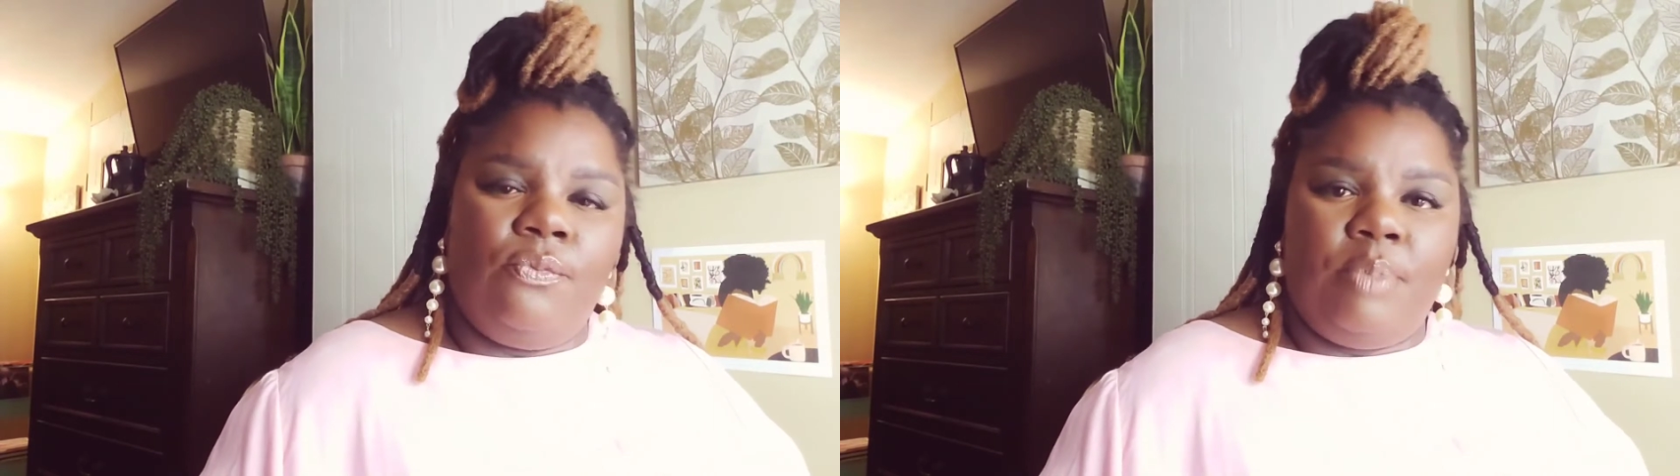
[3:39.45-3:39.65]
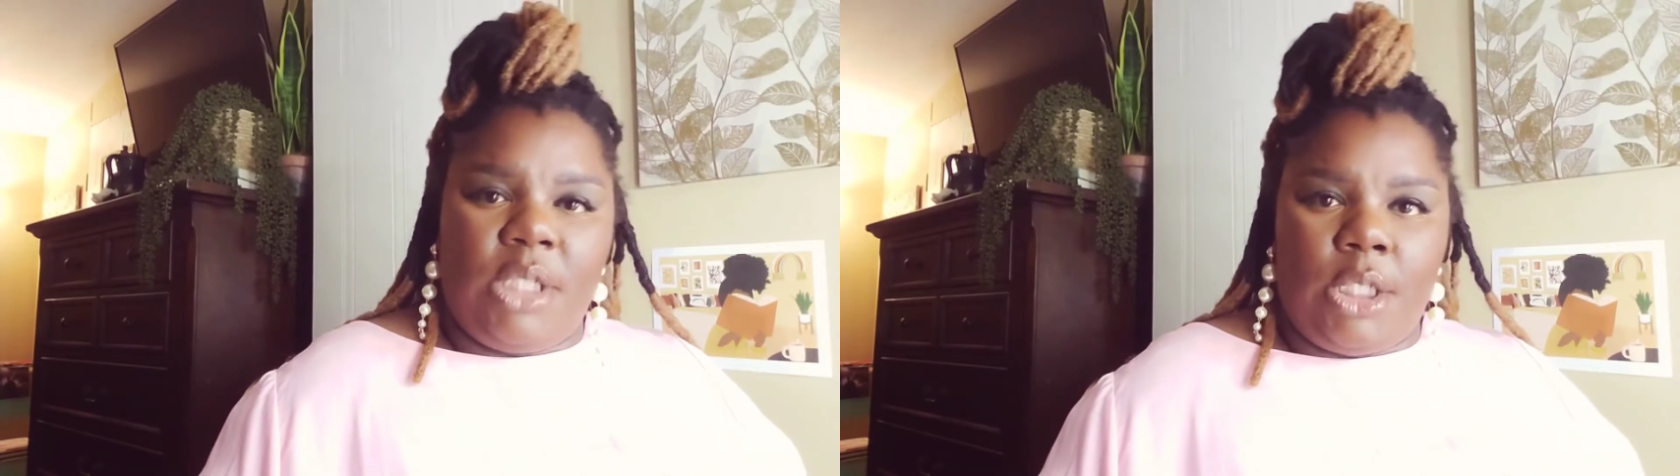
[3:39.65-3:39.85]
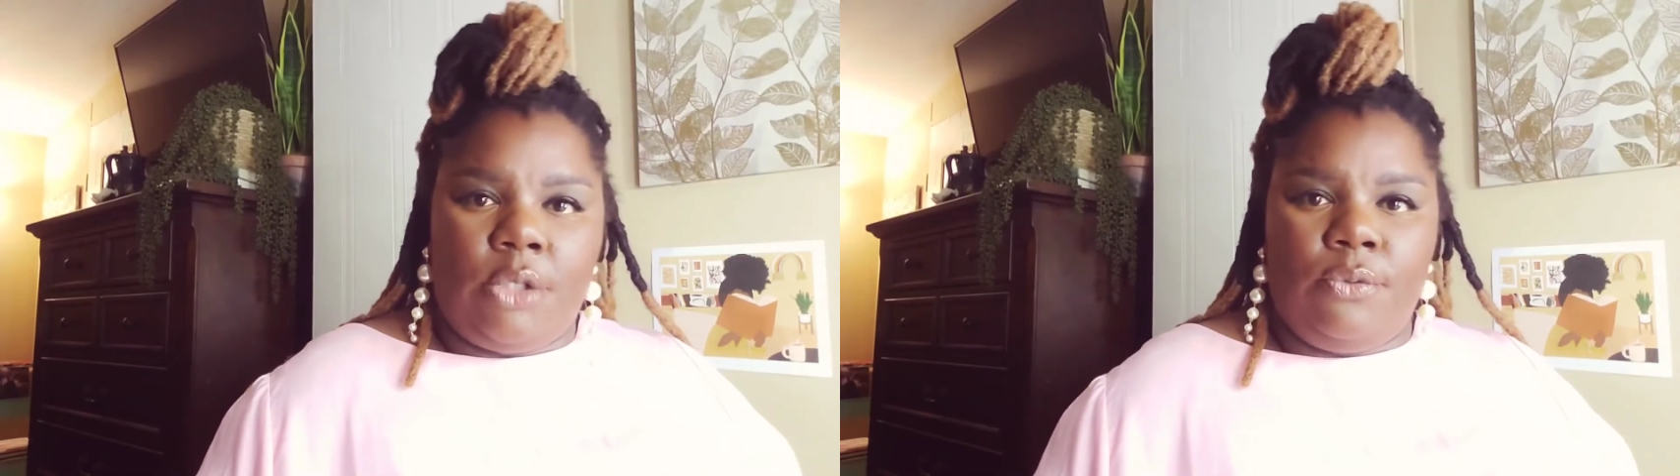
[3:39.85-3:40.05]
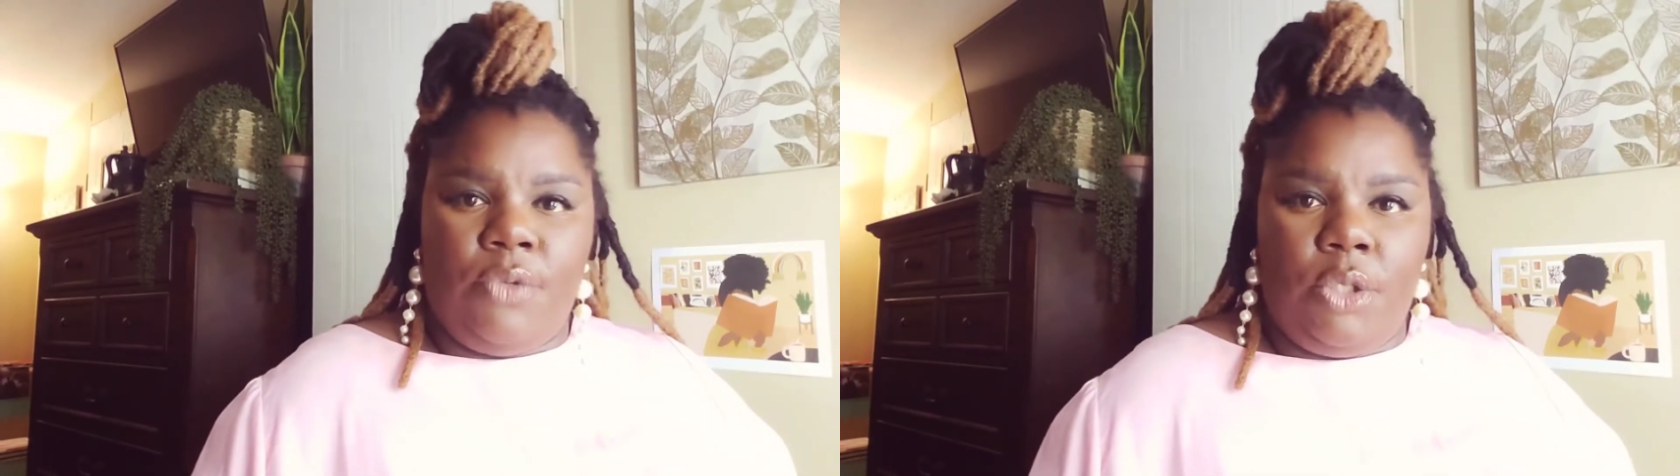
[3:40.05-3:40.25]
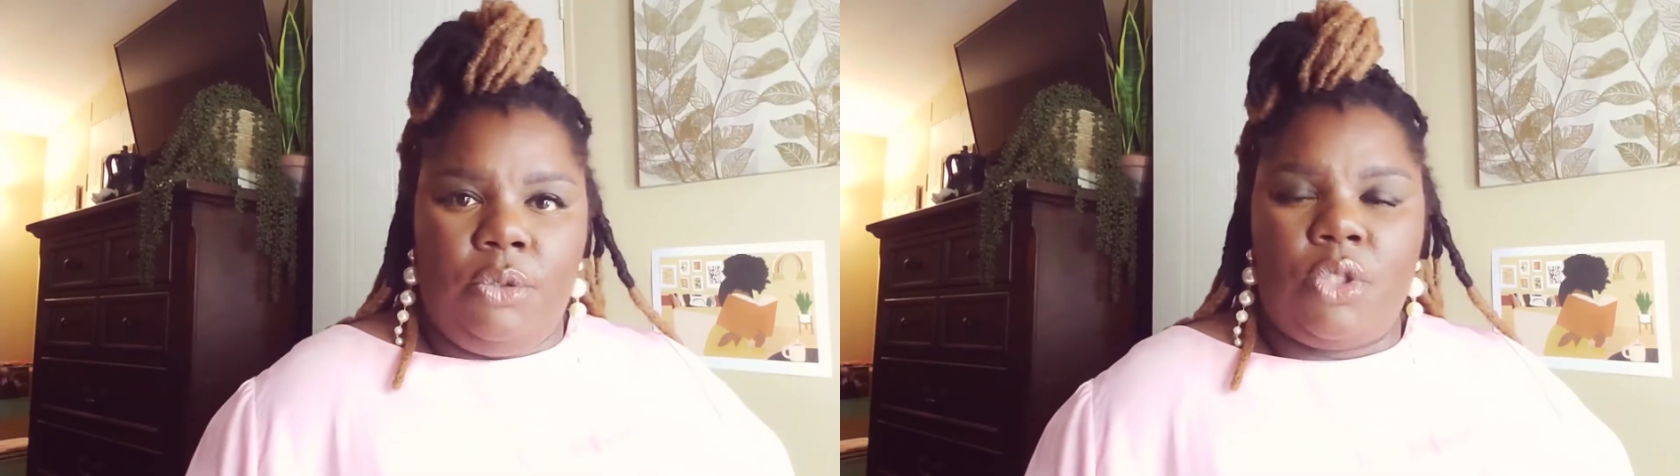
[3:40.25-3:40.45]
political
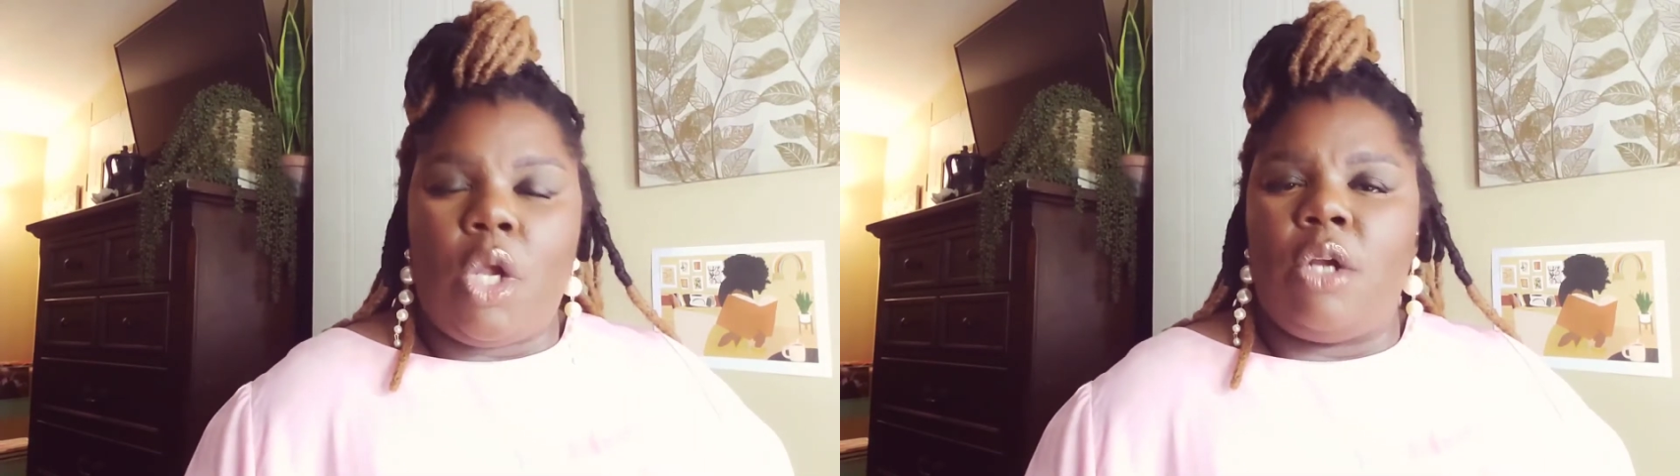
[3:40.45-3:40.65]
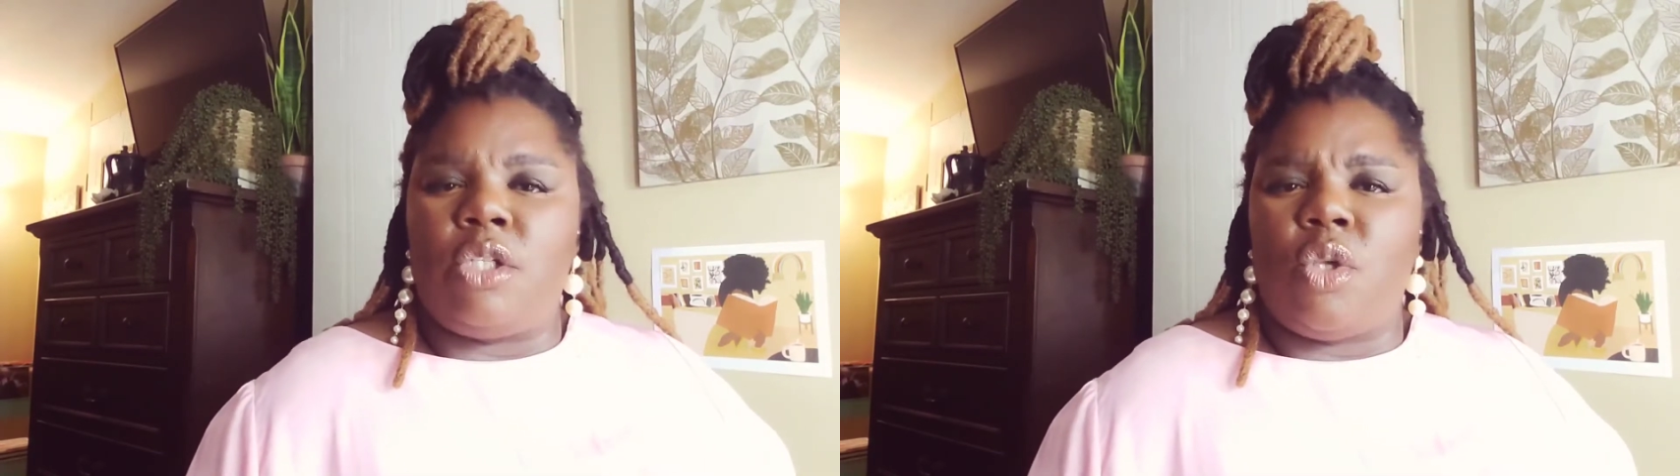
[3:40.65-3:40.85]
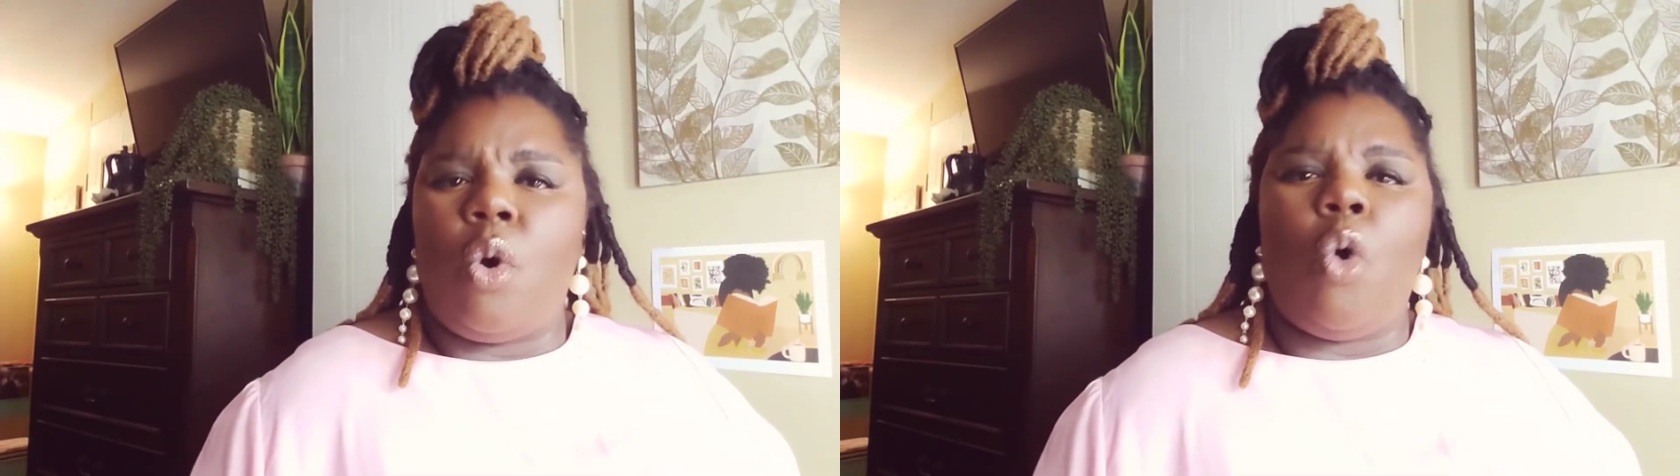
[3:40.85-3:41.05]
views are so